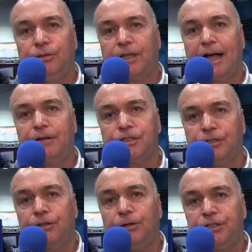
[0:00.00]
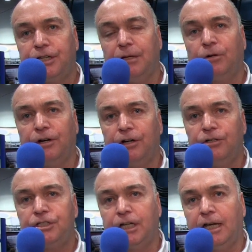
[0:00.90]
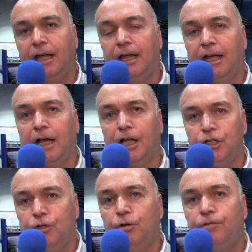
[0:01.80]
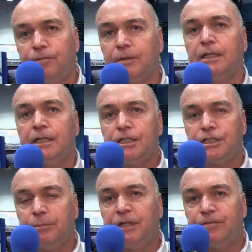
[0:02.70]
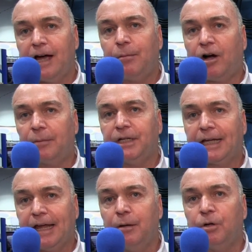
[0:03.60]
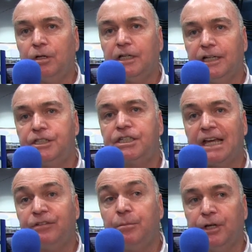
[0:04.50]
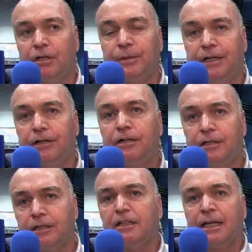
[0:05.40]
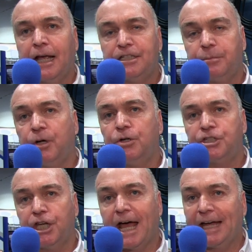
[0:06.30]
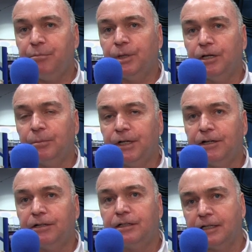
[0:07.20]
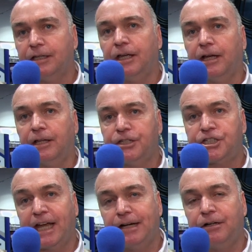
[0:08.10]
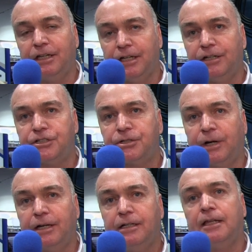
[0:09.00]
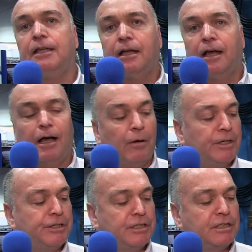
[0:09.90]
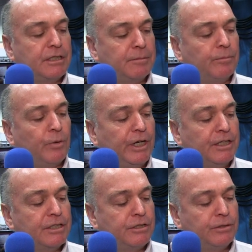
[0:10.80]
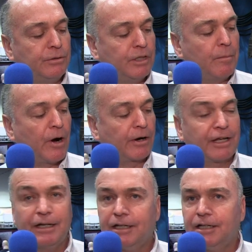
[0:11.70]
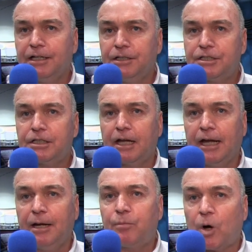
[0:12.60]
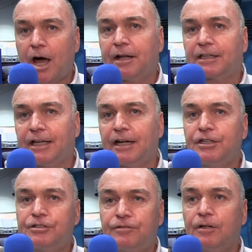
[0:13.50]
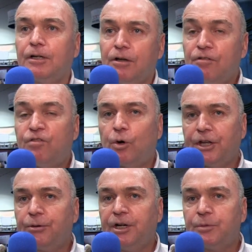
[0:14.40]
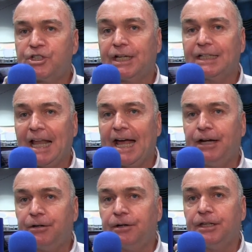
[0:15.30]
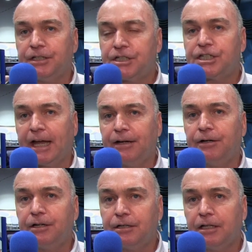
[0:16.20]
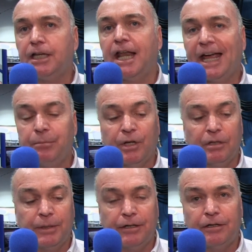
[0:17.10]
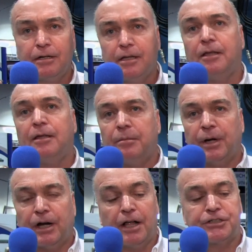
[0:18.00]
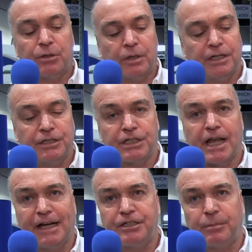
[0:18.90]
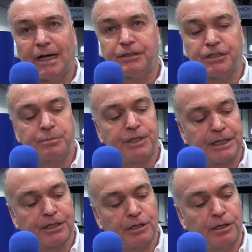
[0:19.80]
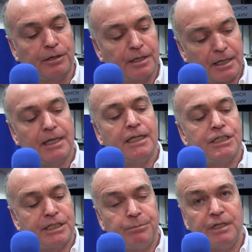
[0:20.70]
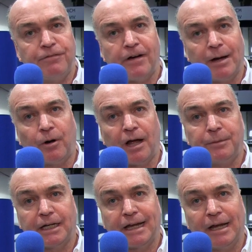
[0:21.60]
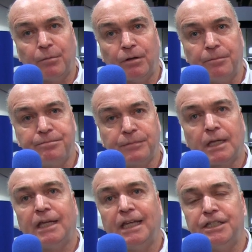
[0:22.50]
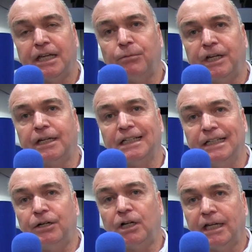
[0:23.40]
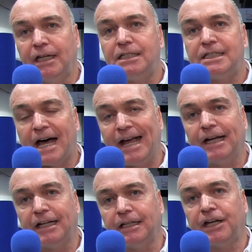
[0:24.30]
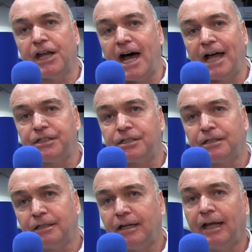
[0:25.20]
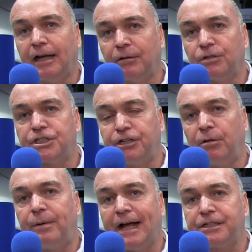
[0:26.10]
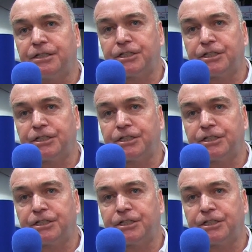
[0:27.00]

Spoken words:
2013, we're introducing a new SMPTE fiber optic cable. It's 7mm as opposed to 9mm, the standard in the industry. What this brings to the market is a product that is 43% lighter than the standard 9mm, but also what is nice about this particular SMPTE fiber optic cable is that we can literally tie it in the knot and it will still pass